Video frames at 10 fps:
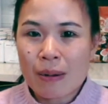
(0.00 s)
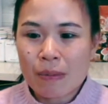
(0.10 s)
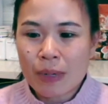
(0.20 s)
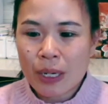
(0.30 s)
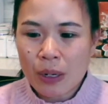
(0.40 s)

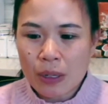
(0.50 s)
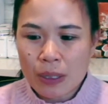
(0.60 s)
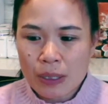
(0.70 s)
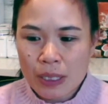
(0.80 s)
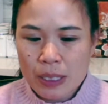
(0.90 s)
We call
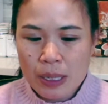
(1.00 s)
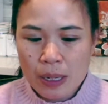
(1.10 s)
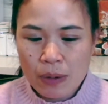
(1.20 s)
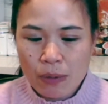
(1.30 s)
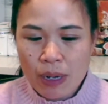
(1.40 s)
this kind
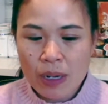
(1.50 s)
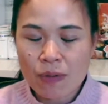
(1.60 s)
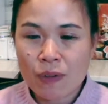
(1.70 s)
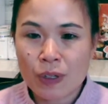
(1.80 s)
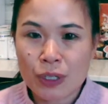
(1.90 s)
of wet
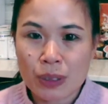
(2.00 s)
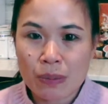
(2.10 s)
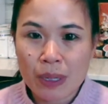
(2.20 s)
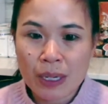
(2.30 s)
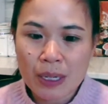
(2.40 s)
infusion
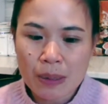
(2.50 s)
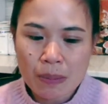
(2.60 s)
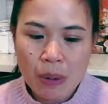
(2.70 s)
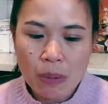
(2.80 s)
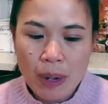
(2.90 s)
blending,
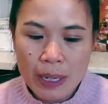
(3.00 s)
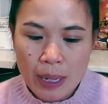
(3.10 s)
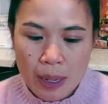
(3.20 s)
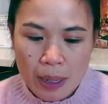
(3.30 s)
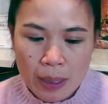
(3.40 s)
but why
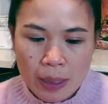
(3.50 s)
not